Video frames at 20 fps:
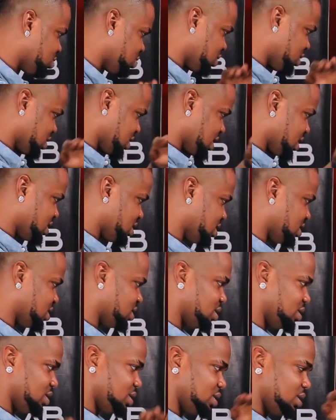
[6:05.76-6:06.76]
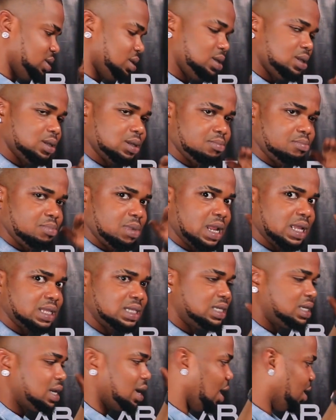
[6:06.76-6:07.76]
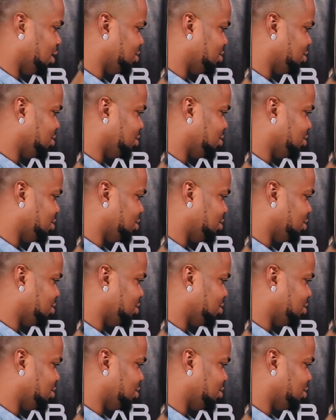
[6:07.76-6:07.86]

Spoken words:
I was just getting plenty.